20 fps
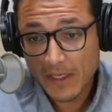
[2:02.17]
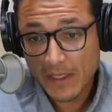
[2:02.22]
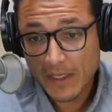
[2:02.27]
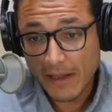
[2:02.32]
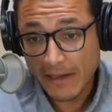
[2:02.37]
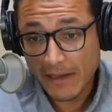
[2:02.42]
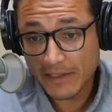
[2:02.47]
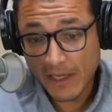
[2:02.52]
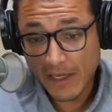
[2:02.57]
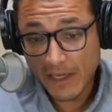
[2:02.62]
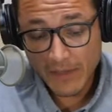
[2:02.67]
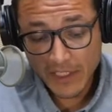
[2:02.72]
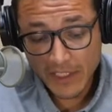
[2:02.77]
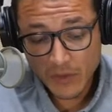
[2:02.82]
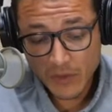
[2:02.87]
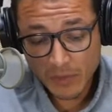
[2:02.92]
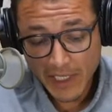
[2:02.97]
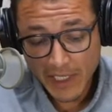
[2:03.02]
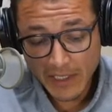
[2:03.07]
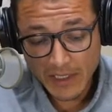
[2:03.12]
Now here's
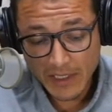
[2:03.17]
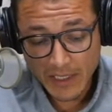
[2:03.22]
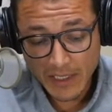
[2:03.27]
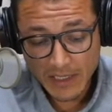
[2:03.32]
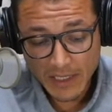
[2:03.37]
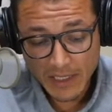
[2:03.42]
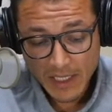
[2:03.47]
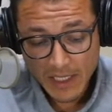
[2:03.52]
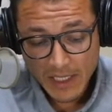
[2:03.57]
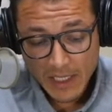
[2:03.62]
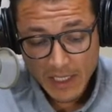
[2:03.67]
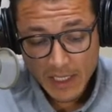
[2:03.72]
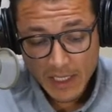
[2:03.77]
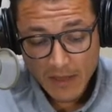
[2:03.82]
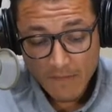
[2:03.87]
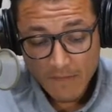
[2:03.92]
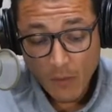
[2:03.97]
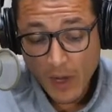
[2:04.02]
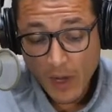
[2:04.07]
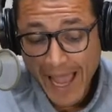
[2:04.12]
explains it.
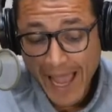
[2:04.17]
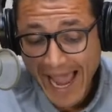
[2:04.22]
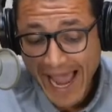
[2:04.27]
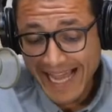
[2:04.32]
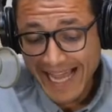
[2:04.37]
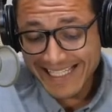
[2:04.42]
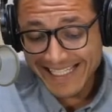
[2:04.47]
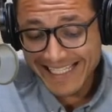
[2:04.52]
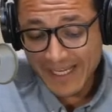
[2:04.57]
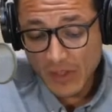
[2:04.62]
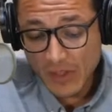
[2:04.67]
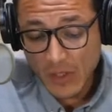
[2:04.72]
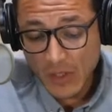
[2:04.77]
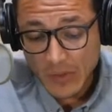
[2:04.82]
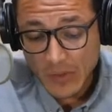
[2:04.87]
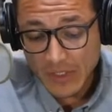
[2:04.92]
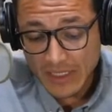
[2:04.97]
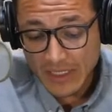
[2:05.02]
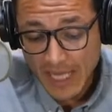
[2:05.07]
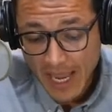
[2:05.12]
"For as in
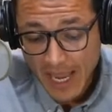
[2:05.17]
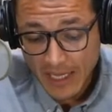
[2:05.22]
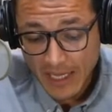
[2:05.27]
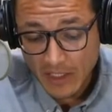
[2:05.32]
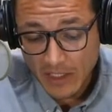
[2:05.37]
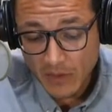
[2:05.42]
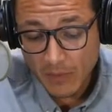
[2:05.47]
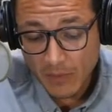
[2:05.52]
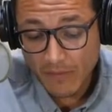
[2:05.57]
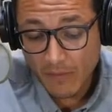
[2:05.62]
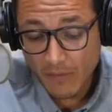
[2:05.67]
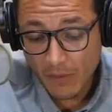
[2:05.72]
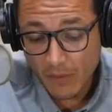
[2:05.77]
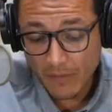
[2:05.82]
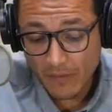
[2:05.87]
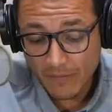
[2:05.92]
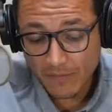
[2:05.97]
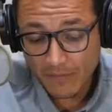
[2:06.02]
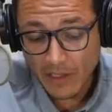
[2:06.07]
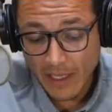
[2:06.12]
those days before
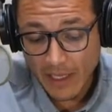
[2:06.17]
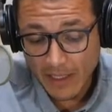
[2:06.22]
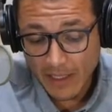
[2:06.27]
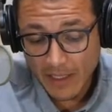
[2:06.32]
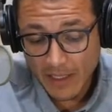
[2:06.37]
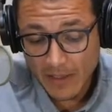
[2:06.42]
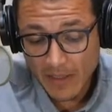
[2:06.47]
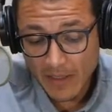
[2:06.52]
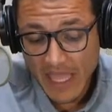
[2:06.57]
the flood,